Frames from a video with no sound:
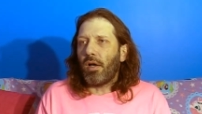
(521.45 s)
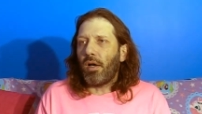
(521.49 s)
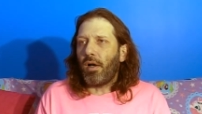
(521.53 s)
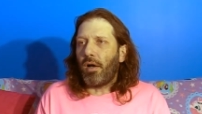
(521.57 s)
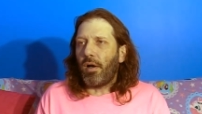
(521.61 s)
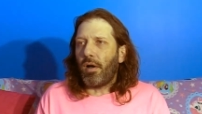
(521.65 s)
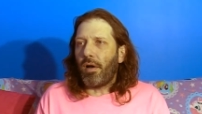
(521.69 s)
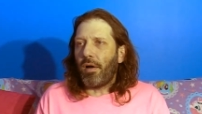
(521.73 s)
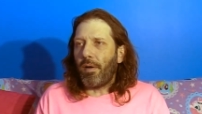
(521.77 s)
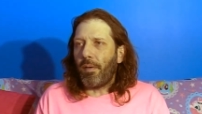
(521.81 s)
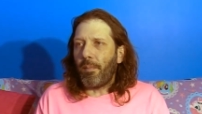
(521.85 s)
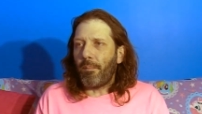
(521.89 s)

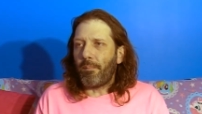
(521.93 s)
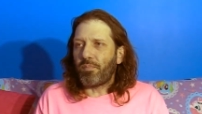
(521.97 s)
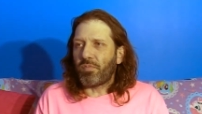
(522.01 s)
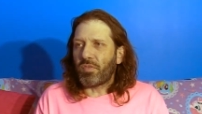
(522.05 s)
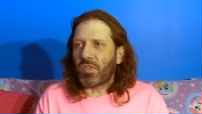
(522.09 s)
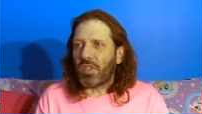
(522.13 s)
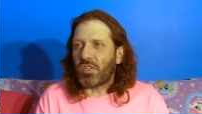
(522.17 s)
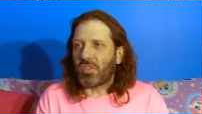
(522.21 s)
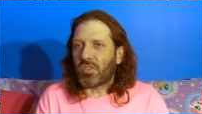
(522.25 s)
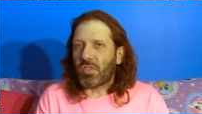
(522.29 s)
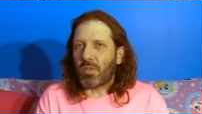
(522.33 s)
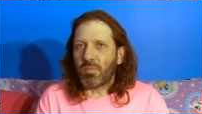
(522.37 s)

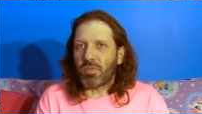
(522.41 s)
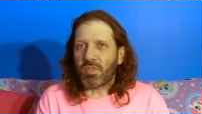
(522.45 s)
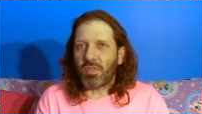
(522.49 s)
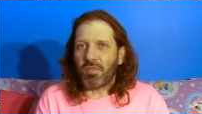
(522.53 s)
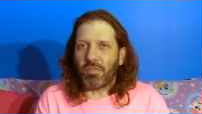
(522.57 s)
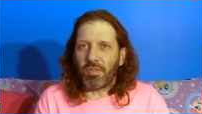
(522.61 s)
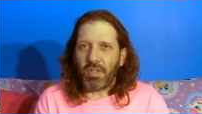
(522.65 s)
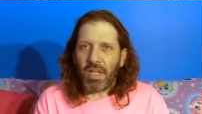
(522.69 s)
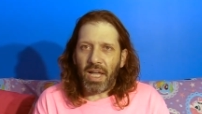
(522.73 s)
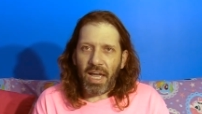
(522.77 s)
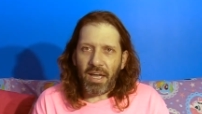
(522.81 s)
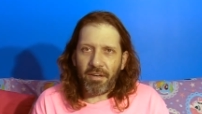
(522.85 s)
Um, in terms
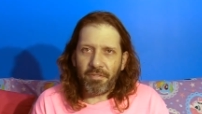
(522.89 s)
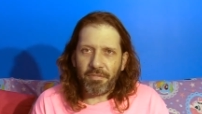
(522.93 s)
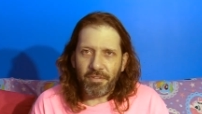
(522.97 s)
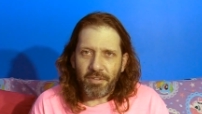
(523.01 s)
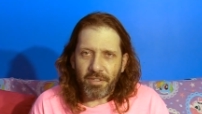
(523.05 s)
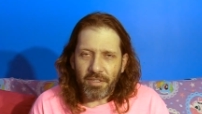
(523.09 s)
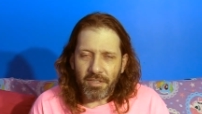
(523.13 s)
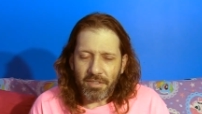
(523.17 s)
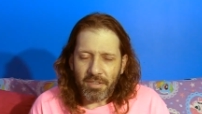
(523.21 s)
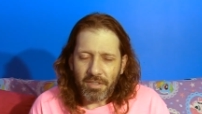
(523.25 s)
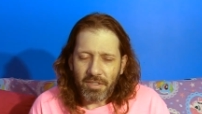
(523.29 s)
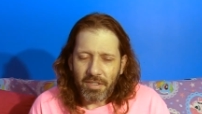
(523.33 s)
of
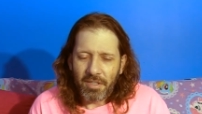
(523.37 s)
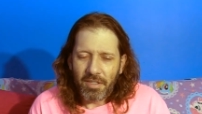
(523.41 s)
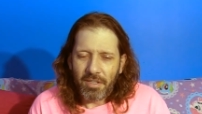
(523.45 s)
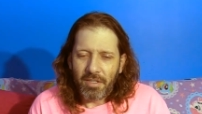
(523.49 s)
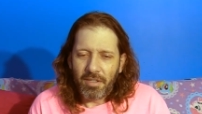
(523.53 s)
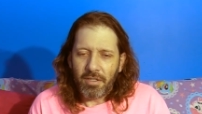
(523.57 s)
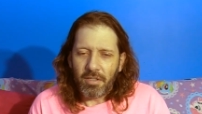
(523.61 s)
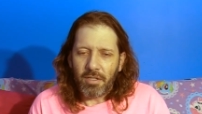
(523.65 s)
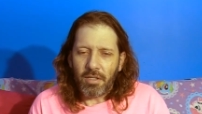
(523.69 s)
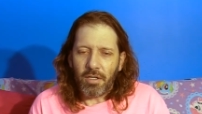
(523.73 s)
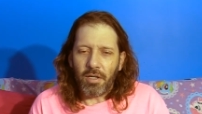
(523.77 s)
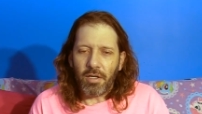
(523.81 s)
laughing,
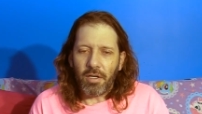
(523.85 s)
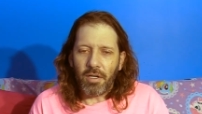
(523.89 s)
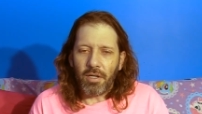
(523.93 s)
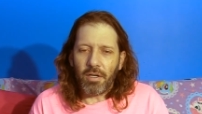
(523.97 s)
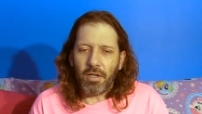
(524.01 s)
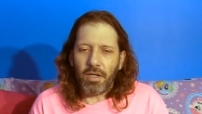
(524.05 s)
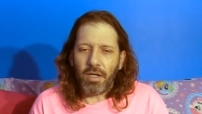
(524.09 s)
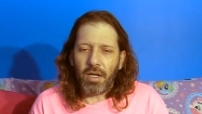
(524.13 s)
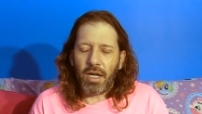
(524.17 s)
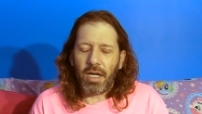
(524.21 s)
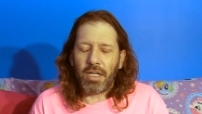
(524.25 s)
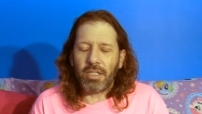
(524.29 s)

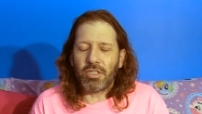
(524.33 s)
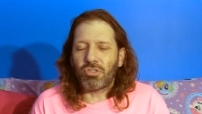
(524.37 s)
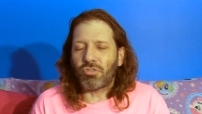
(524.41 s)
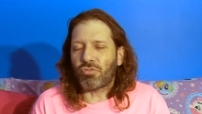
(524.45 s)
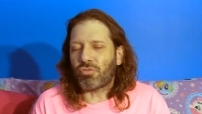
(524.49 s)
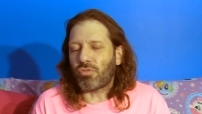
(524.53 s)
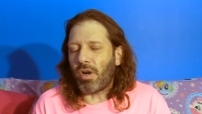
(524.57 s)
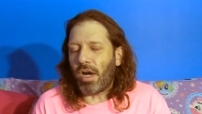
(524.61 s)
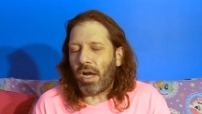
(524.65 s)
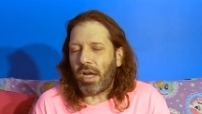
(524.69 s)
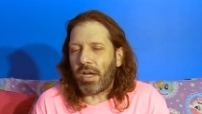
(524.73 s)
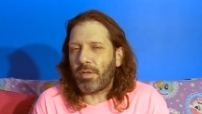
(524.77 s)
uh, I
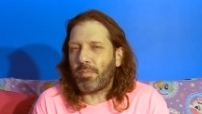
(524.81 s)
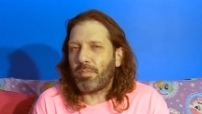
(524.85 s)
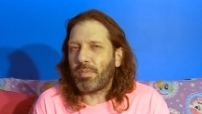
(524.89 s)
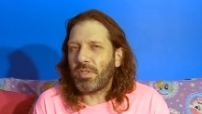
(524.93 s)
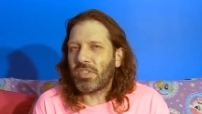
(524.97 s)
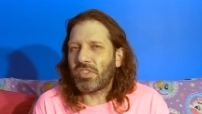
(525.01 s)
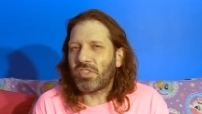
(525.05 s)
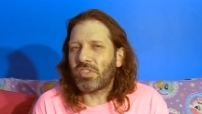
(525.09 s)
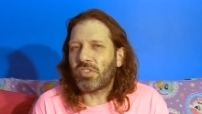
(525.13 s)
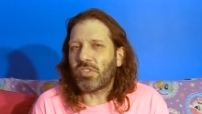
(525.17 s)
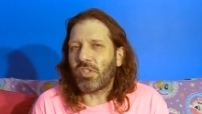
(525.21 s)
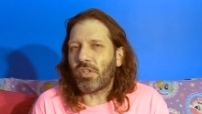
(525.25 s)
try to
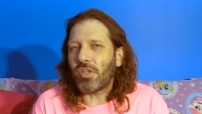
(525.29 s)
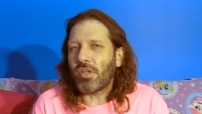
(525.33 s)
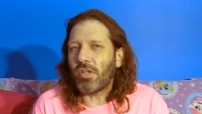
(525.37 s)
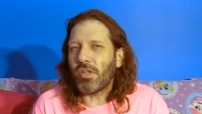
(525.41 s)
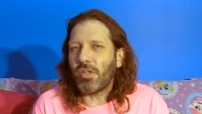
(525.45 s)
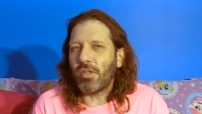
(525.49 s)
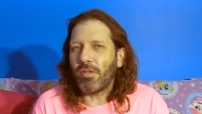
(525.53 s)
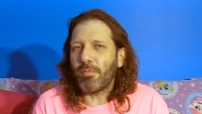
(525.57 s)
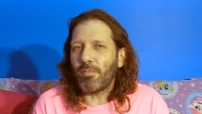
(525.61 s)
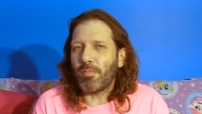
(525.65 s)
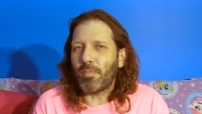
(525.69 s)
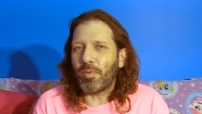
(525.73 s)
be
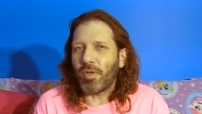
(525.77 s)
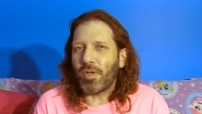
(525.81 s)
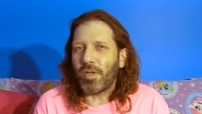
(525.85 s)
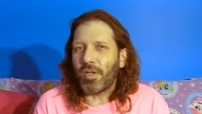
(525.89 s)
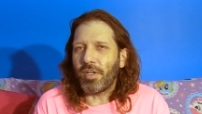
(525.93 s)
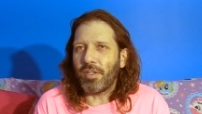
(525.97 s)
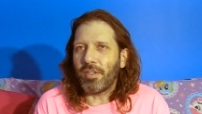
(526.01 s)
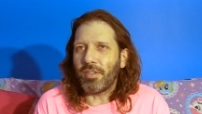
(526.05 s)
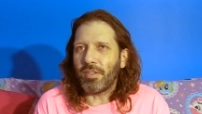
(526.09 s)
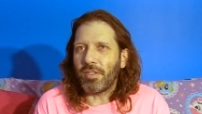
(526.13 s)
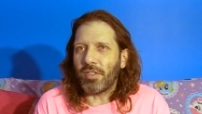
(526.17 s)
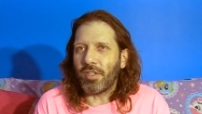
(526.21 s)
stern,
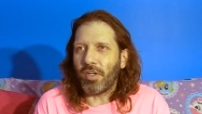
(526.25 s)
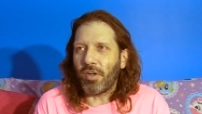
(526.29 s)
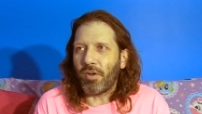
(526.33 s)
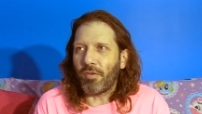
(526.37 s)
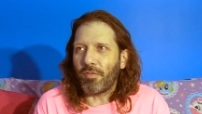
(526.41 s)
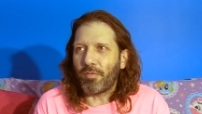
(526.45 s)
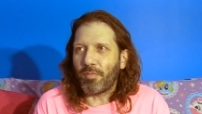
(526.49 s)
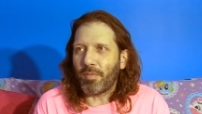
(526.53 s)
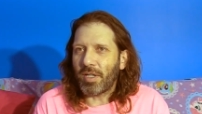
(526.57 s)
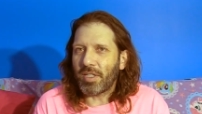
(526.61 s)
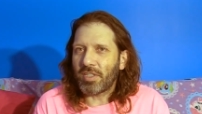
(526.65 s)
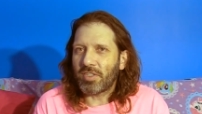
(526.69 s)
but you know,
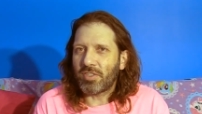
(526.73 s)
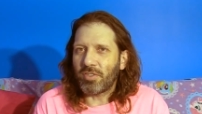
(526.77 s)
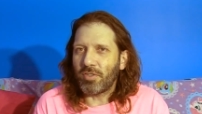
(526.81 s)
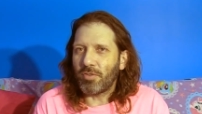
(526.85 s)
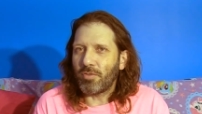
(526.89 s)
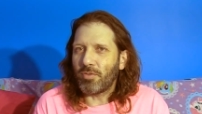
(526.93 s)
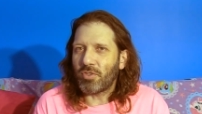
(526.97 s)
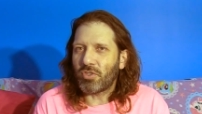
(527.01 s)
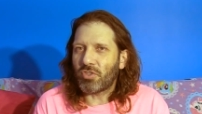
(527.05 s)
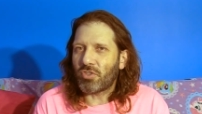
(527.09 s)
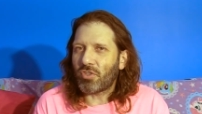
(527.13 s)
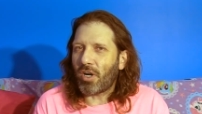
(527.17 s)
if my
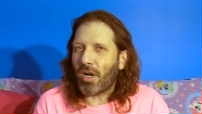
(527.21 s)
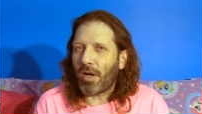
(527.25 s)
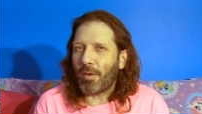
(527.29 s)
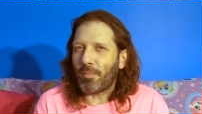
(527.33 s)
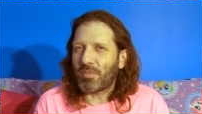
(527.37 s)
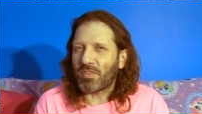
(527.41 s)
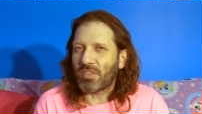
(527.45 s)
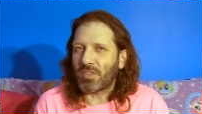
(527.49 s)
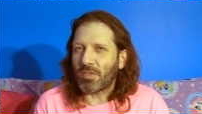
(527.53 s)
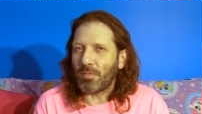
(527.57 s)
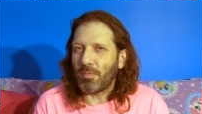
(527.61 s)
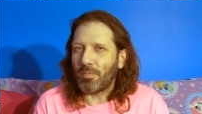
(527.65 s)
students
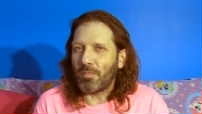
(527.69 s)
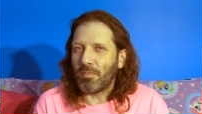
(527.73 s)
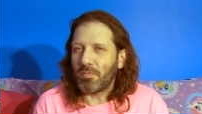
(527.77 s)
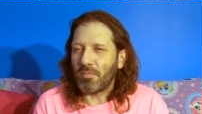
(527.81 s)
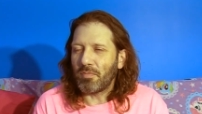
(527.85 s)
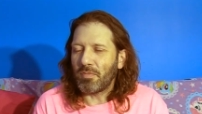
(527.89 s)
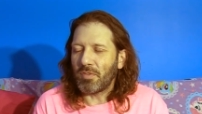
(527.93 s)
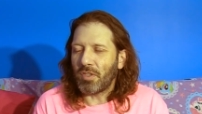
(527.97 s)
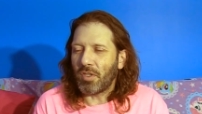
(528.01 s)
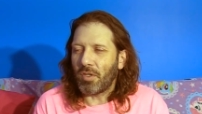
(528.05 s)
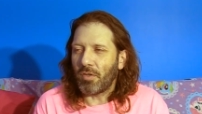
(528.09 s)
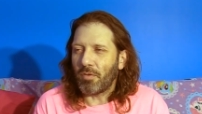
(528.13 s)
drop
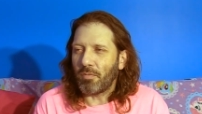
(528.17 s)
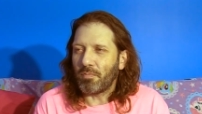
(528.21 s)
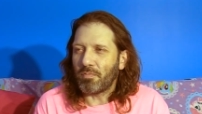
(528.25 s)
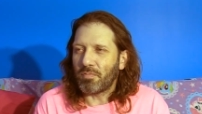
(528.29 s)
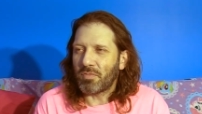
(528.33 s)
some, you know,